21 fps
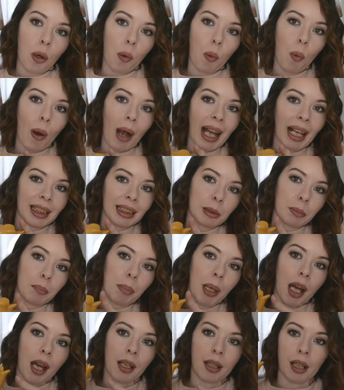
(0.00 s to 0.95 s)
wax
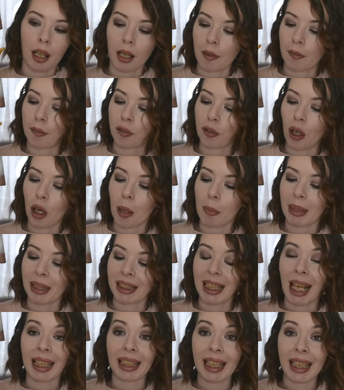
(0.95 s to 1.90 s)
burner from
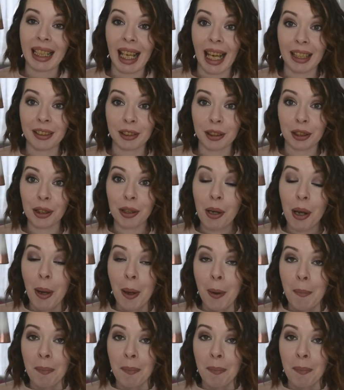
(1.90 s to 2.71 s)
Yankee Candle.